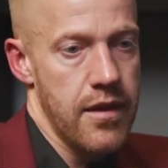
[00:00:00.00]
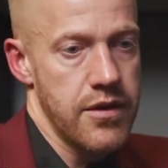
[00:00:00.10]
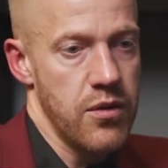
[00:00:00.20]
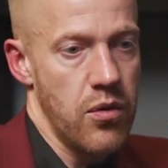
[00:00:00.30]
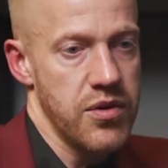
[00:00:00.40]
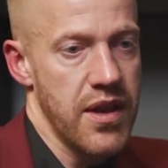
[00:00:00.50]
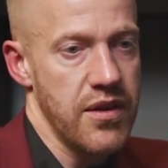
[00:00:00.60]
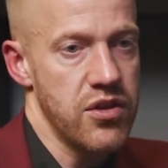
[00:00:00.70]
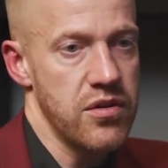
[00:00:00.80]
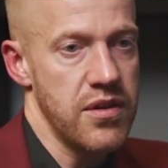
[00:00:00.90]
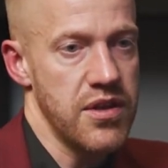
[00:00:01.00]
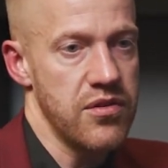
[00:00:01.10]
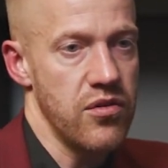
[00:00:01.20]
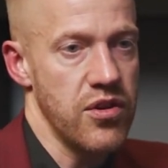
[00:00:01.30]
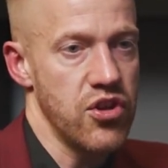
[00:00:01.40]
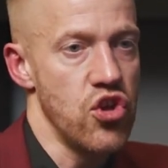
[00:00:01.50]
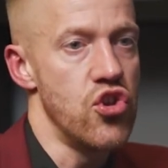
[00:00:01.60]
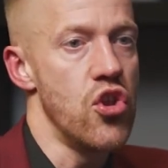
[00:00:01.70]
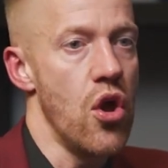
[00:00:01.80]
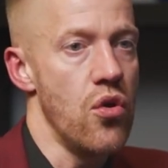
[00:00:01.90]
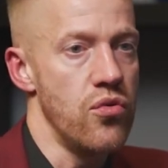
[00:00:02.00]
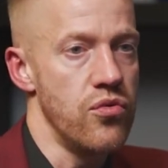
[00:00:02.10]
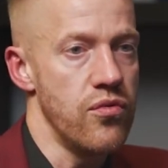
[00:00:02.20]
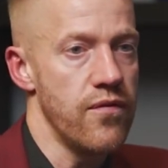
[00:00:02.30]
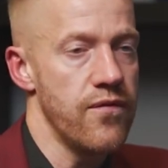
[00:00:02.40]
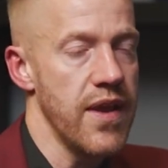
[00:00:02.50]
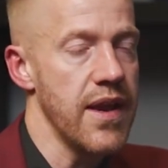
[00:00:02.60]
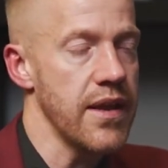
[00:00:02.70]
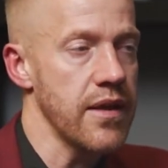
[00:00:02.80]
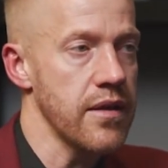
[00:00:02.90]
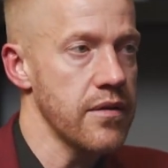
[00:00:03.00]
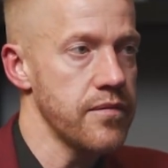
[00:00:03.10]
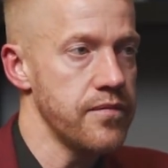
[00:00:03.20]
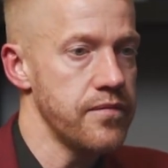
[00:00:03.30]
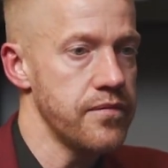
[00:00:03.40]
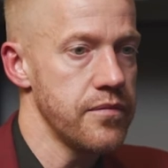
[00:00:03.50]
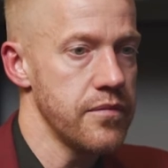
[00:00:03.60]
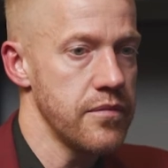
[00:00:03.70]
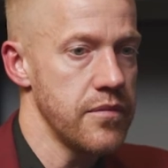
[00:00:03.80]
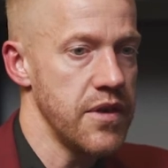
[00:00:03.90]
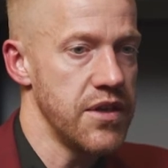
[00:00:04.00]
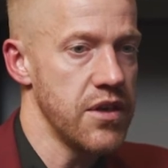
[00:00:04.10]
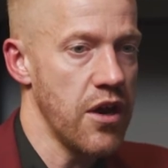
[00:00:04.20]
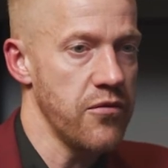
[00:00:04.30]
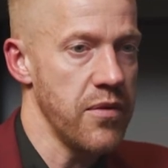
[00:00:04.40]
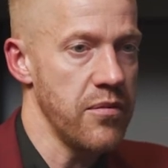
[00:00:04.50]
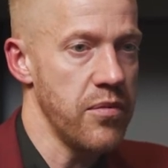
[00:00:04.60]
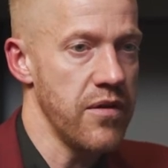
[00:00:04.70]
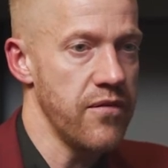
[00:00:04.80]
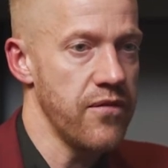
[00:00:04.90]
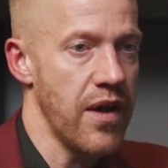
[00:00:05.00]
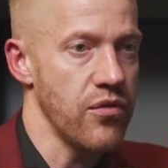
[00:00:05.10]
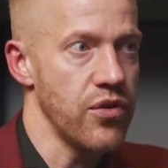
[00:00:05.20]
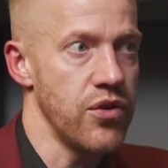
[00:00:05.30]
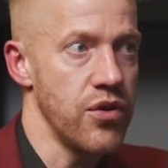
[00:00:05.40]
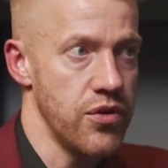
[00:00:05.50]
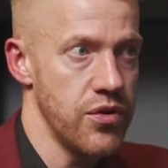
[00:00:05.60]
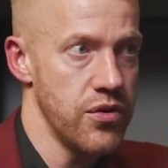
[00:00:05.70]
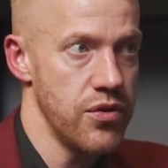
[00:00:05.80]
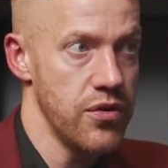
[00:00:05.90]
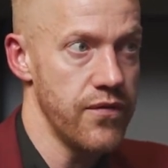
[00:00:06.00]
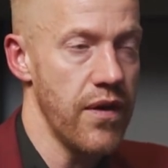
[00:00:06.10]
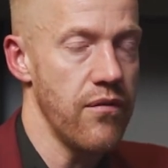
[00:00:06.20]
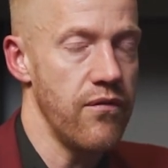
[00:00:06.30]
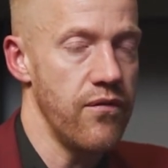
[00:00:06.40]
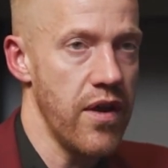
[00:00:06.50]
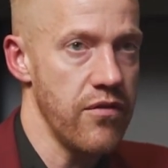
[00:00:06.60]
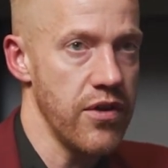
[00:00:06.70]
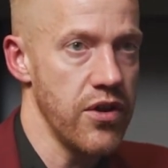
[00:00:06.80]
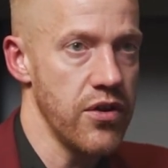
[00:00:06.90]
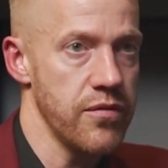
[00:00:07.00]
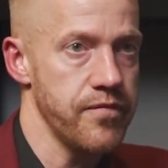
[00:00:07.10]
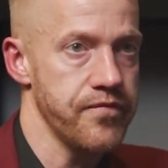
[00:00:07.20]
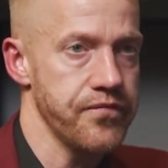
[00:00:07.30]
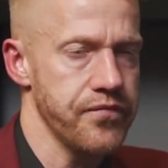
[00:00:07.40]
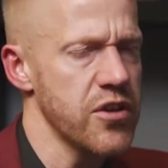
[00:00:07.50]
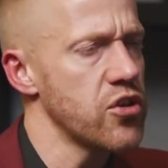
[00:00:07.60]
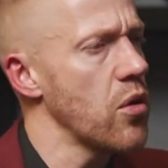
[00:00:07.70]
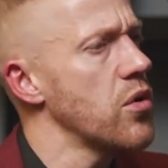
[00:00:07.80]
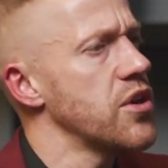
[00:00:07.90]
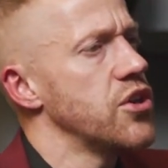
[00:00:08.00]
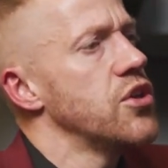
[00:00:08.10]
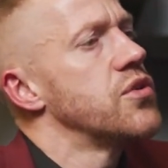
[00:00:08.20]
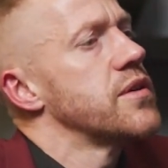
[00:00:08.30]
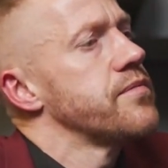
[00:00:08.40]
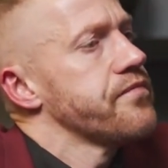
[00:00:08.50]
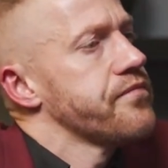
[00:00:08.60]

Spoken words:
So I was getting this unknown feeling inside of me, but it felt good. It felt very good. So I wanted to use it.